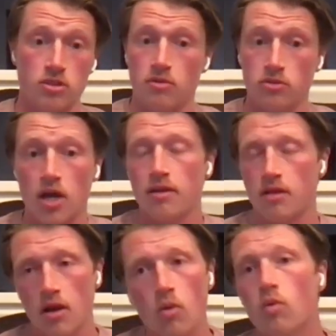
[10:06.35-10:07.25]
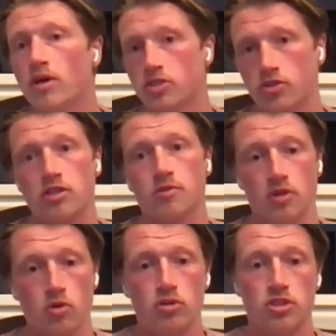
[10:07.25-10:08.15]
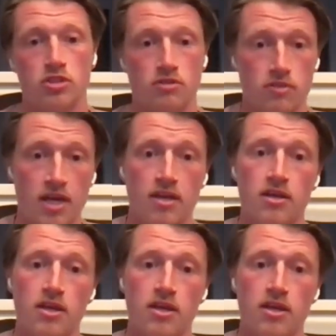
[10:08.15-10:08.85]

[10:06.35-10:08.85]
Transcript: So I was, I always tried to be cautious of that.